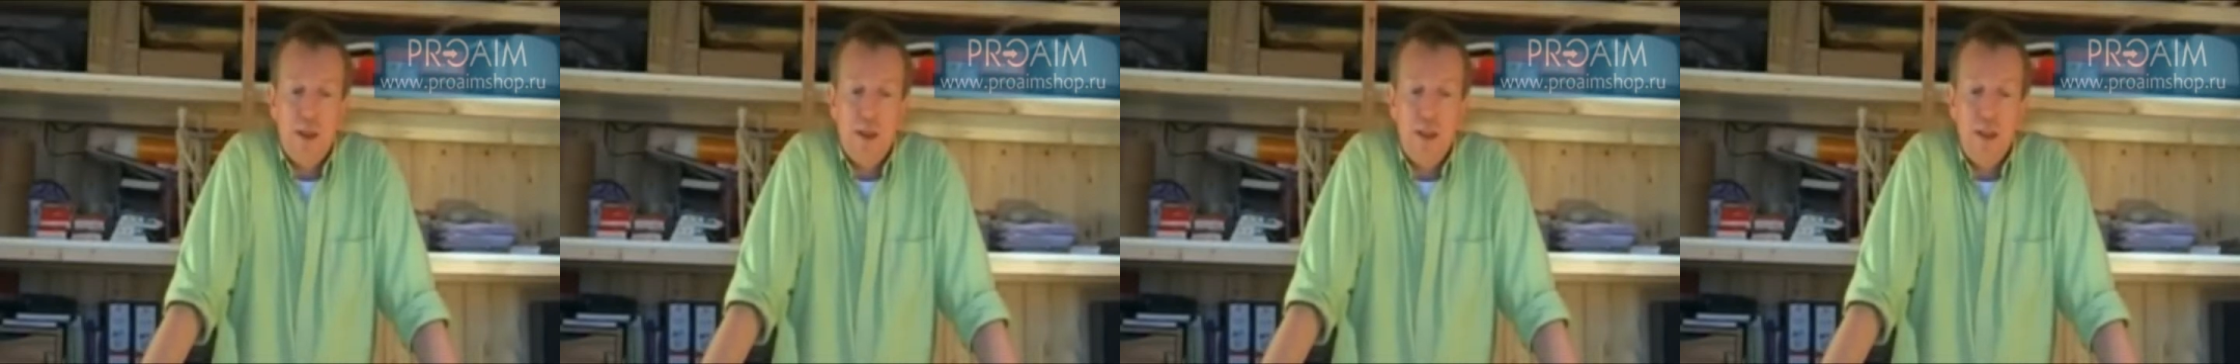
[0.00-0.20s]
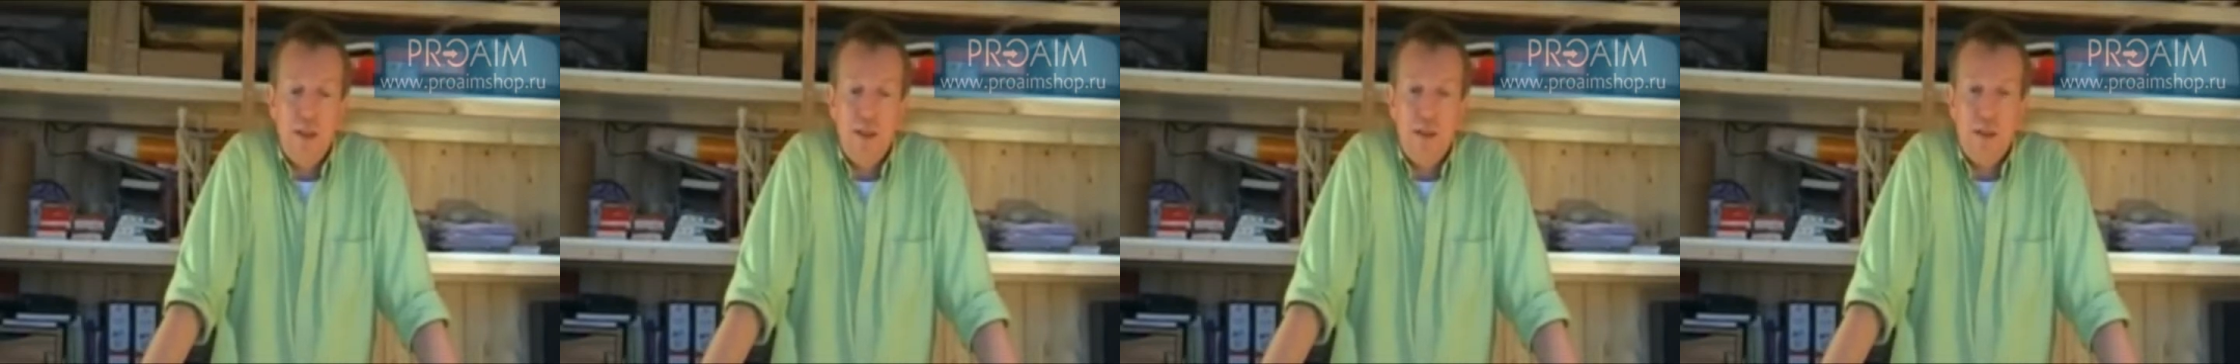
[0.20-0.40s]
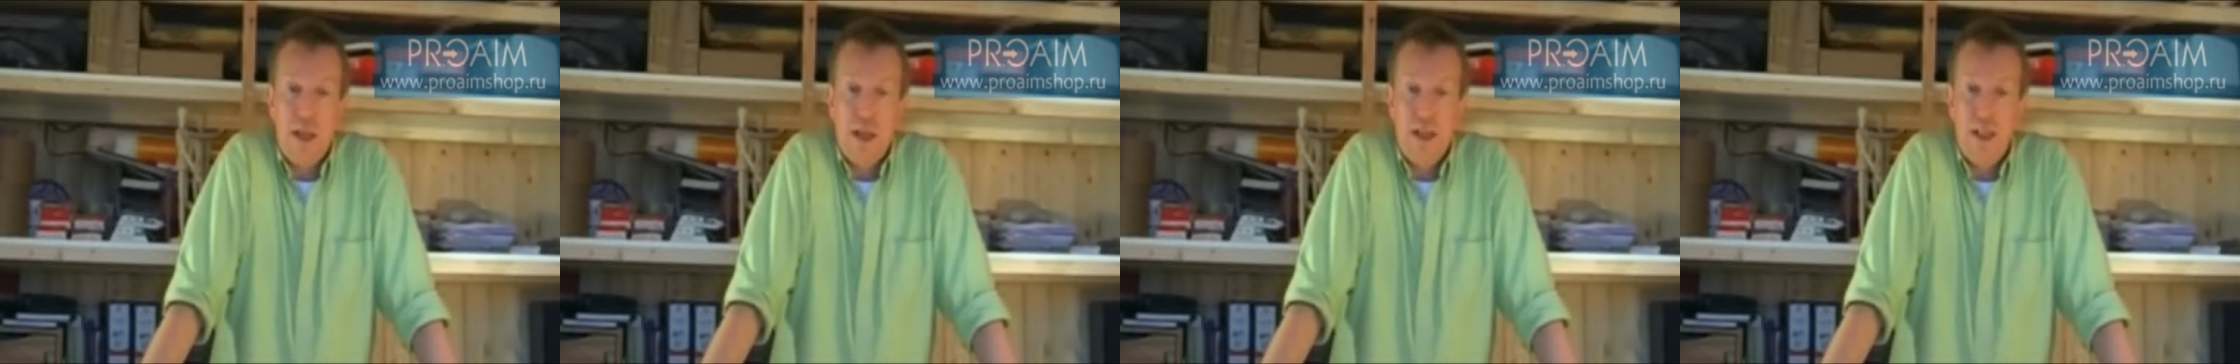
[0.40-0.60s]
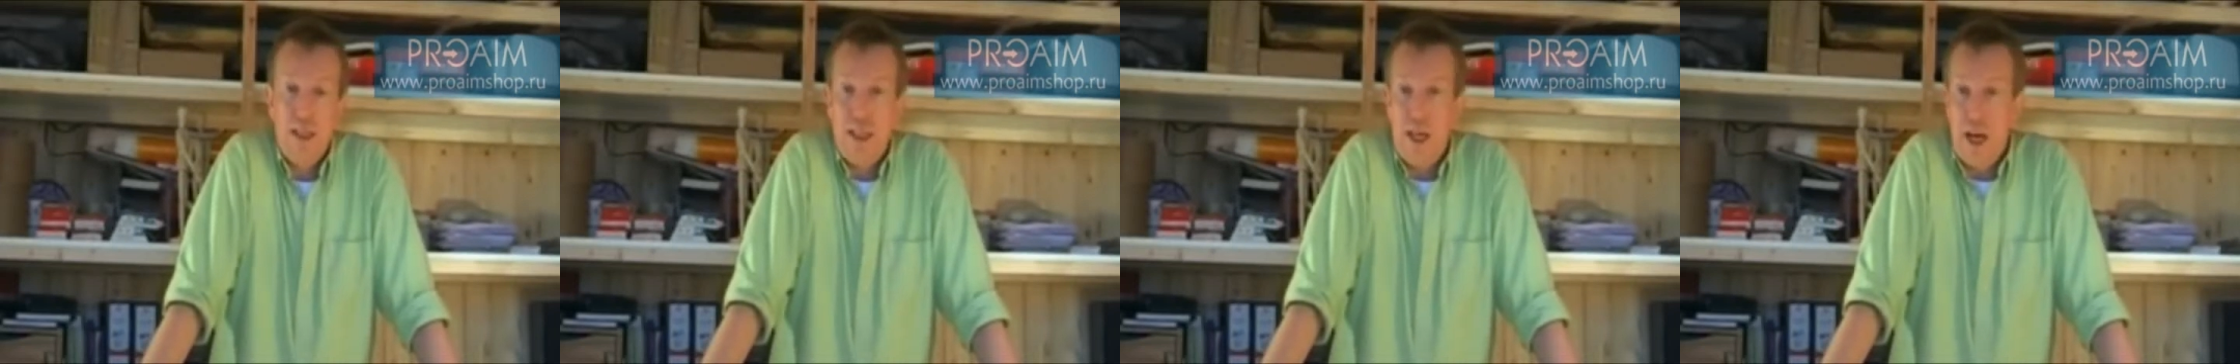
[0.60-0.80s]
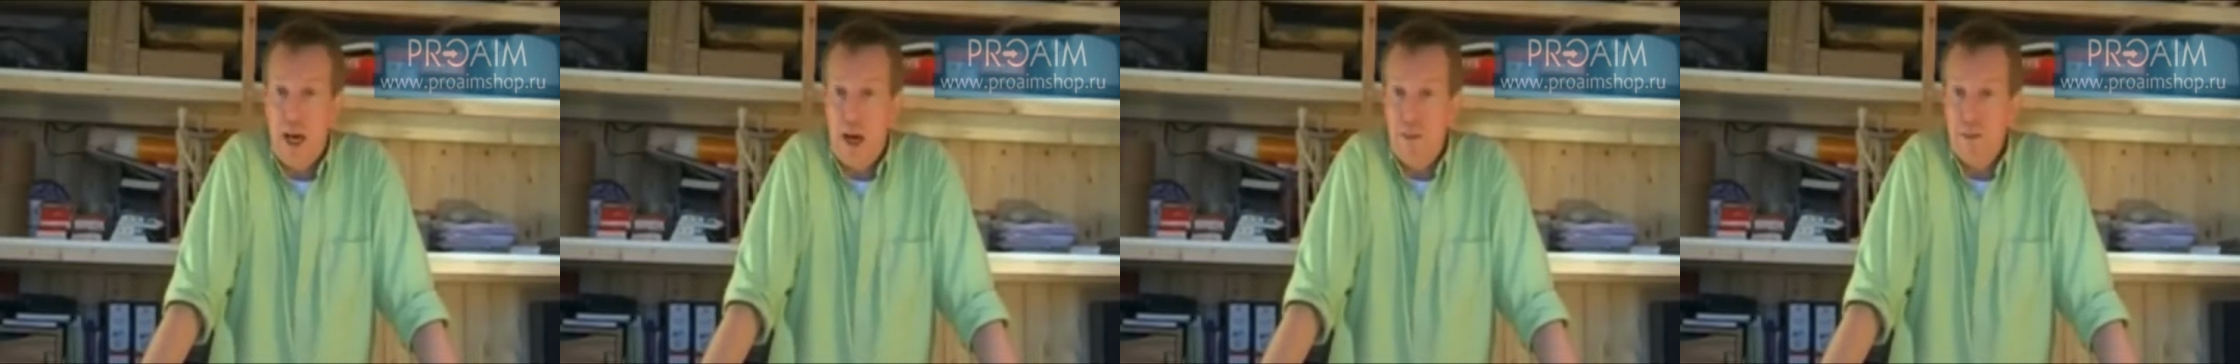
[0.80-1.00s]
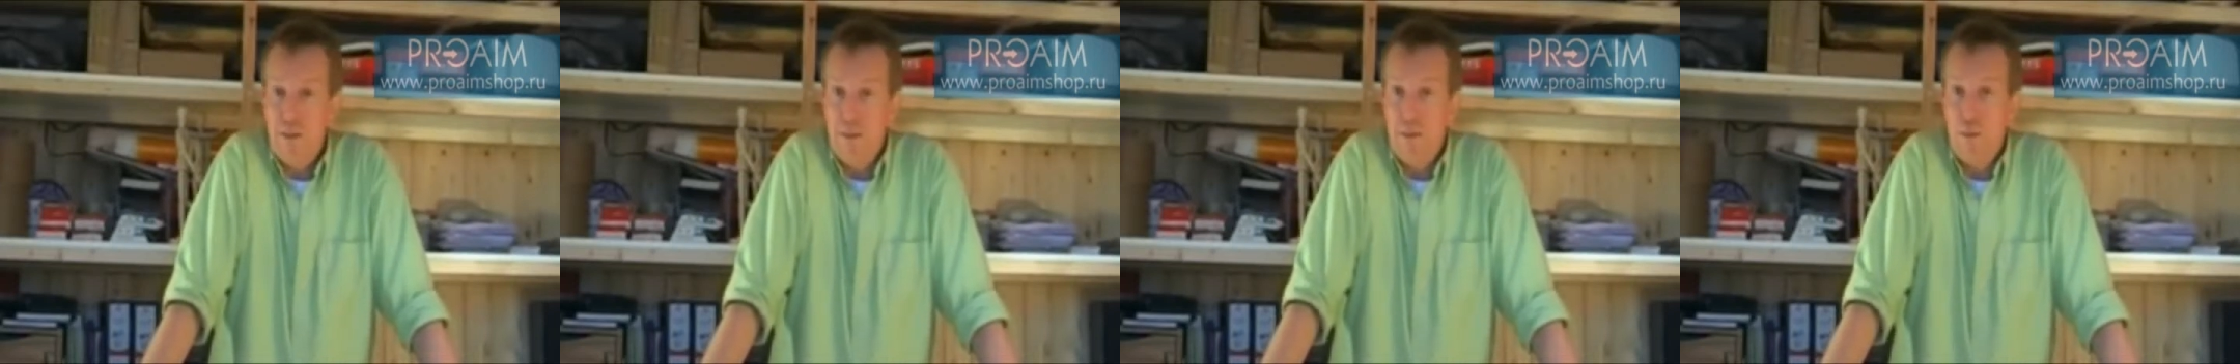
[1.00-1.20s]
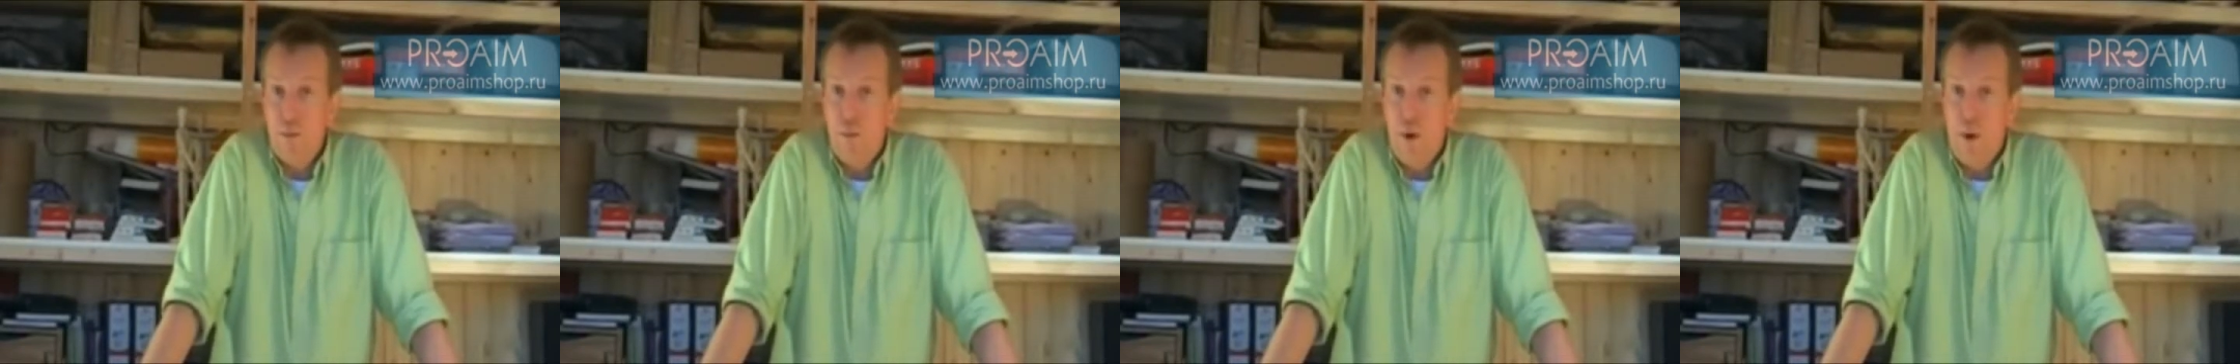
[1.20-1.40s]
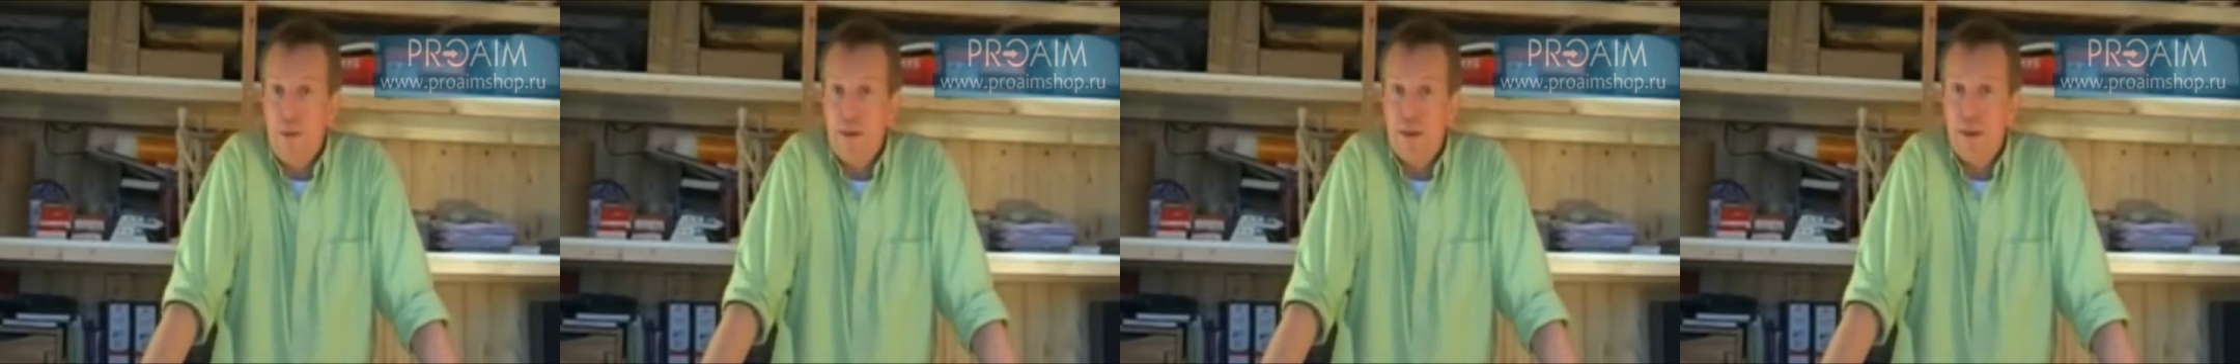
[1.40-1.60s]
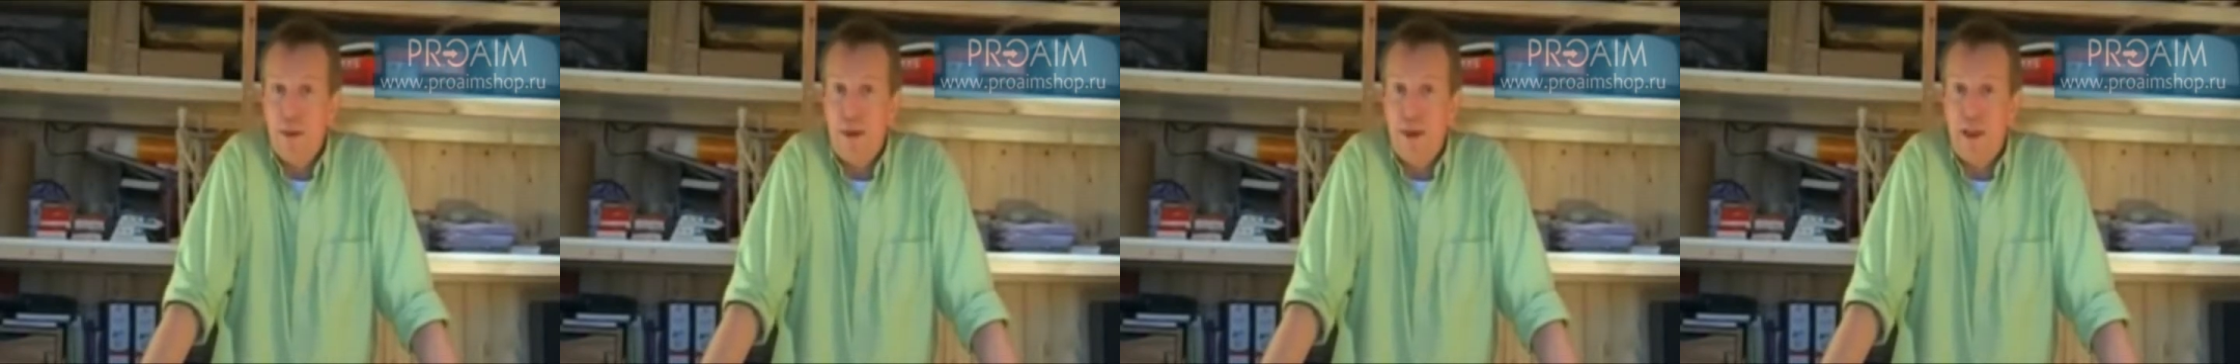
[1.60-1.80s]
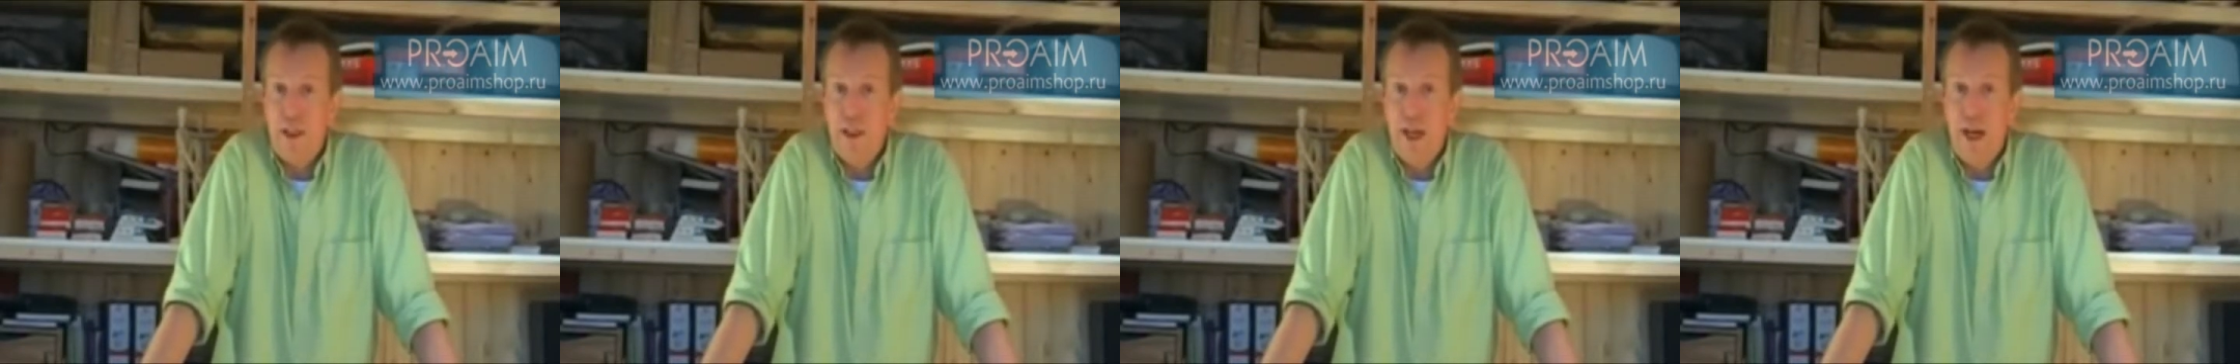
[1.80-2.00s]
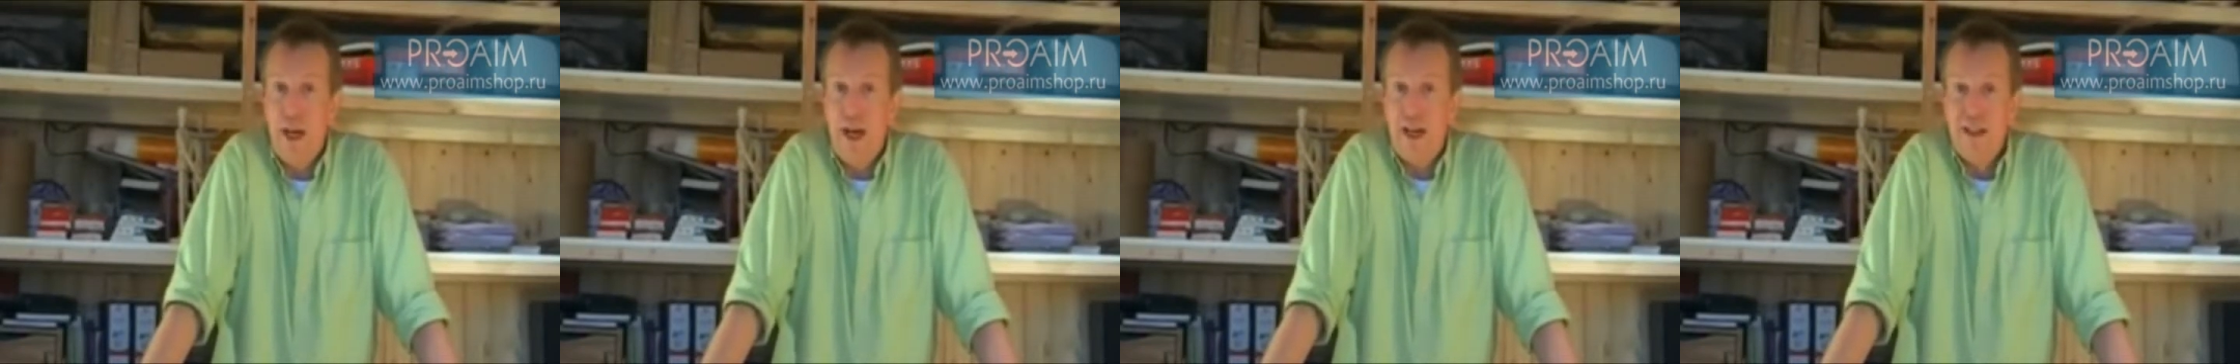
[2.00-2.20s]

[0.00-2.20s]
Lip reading: at the Steadicam website,